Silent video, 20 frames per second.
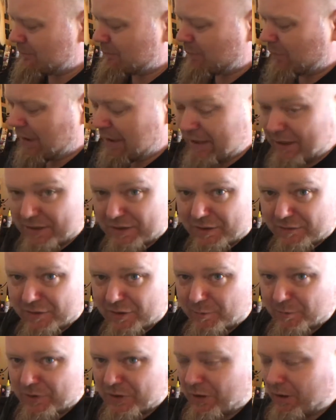Pliers of
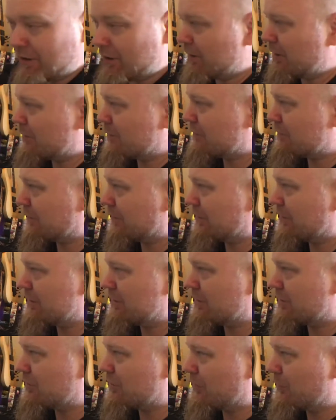some sort are useful.
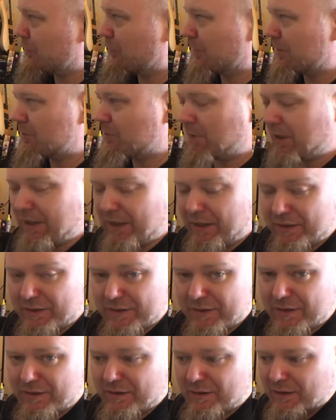These are toothless
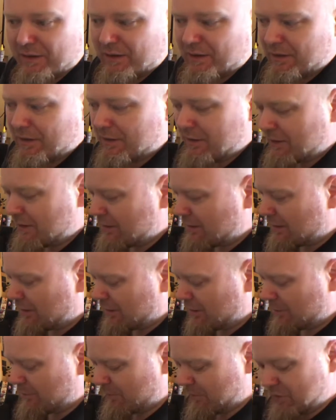pliers.
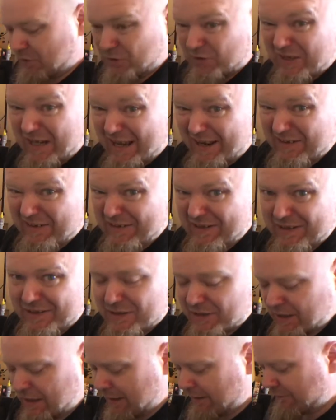They're just handy
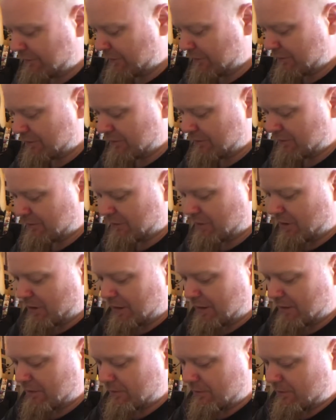to have.
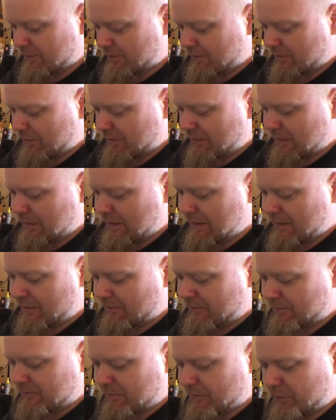Not
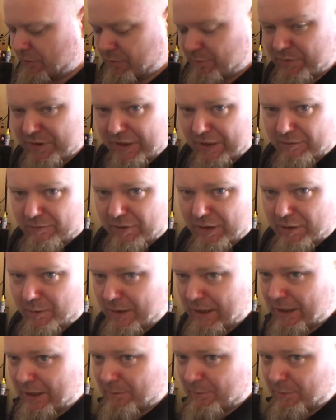100%
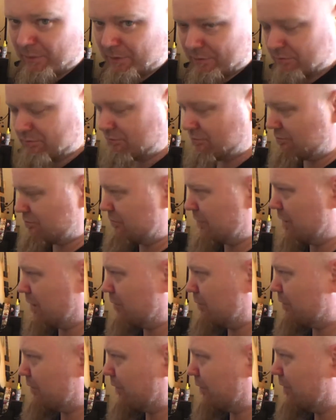required, but they're
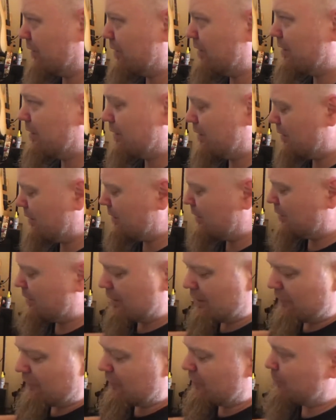useful.
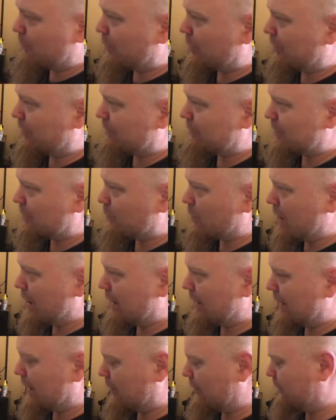And if you pull some
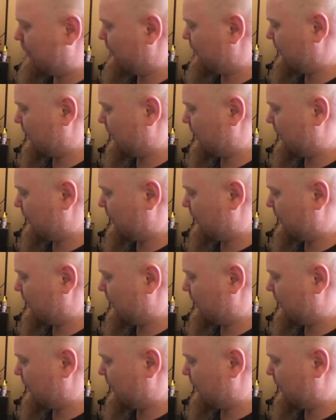wire out